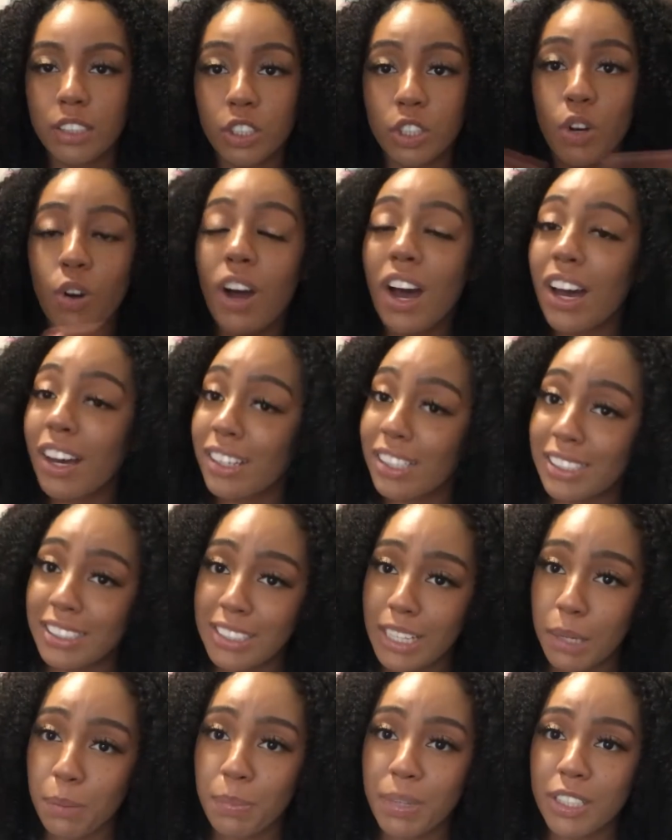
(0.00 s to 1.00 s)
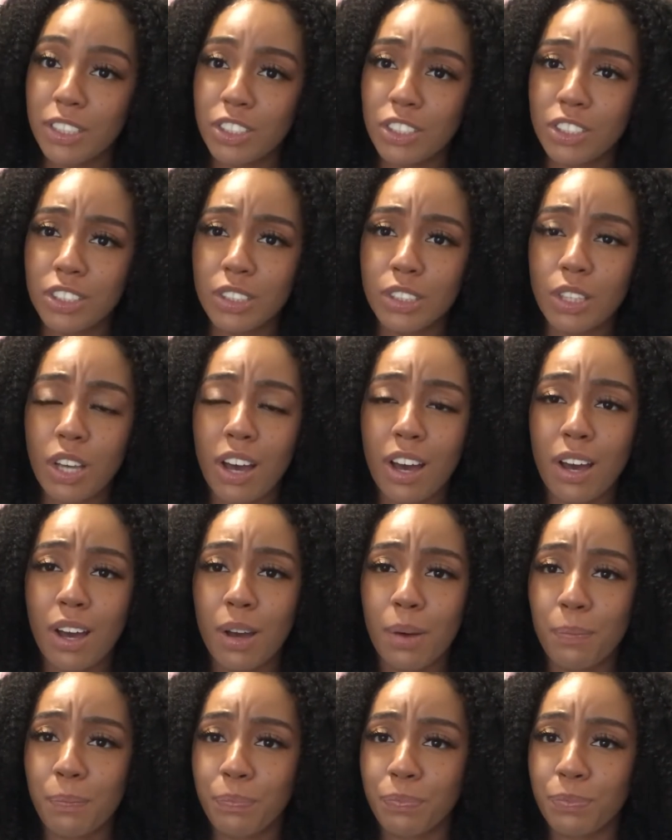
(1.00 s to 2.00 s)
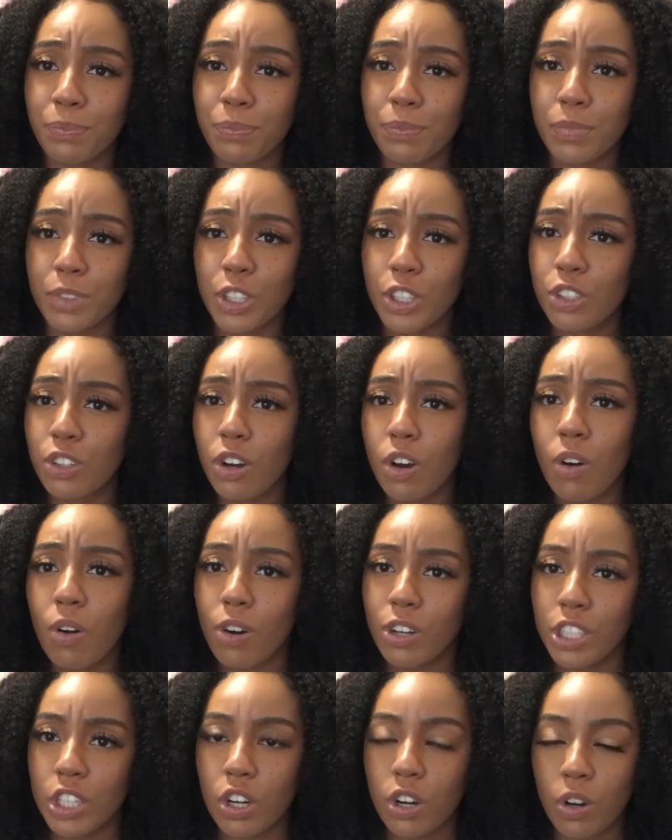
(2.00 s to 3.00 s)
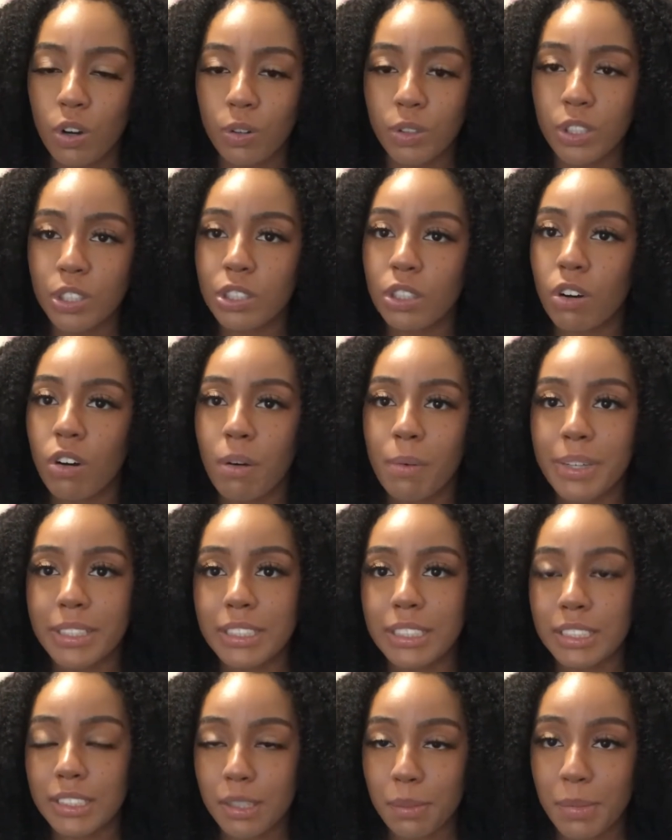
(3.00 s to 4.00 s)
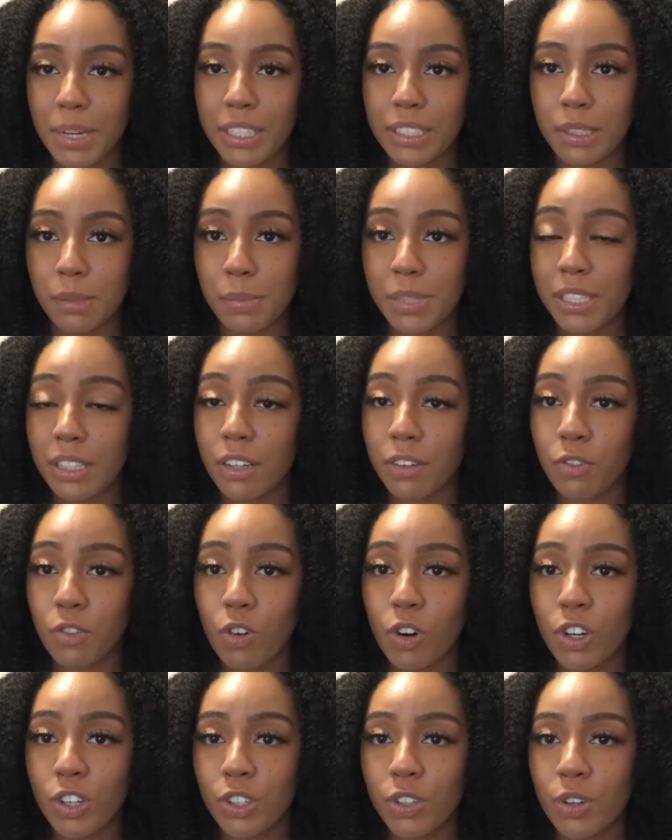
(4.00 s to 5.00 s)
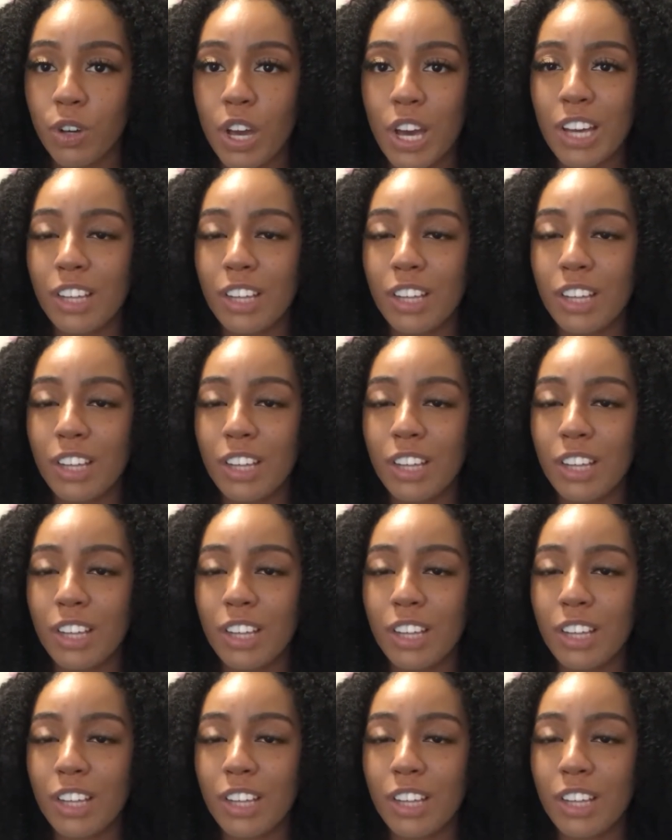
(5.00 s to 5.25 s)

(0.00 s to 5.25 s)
to go out and take pictures, you know, on your own, you don't always need somebody to be there for you.